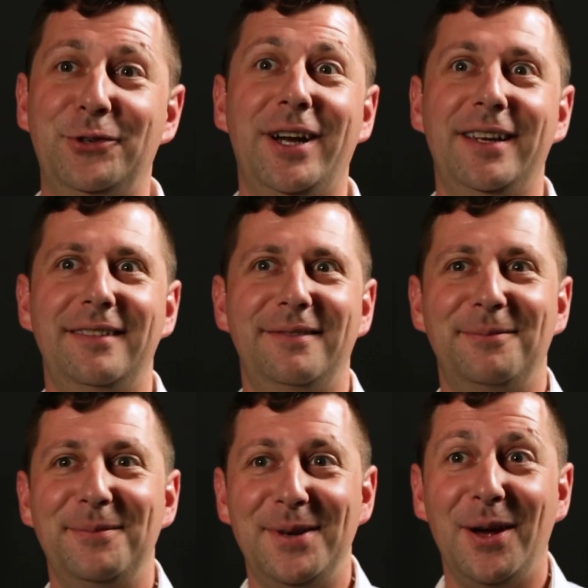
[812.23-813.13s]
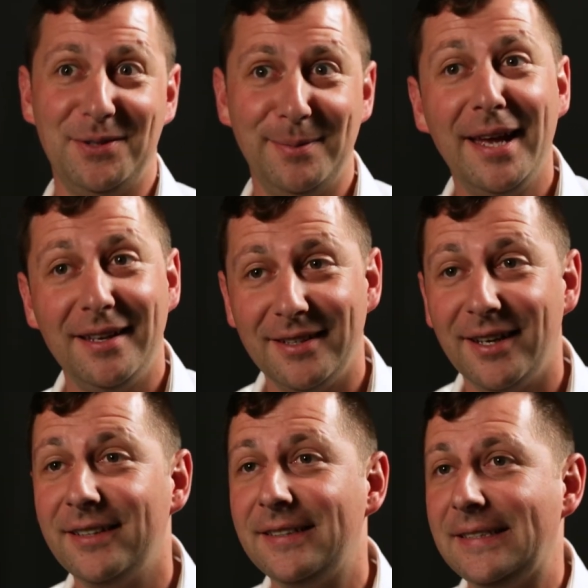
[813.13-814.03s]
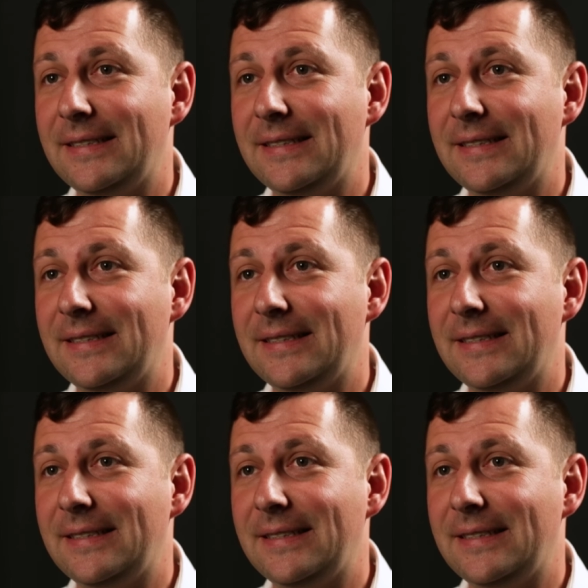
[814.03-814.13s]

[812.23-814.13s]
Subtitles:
trade known to man,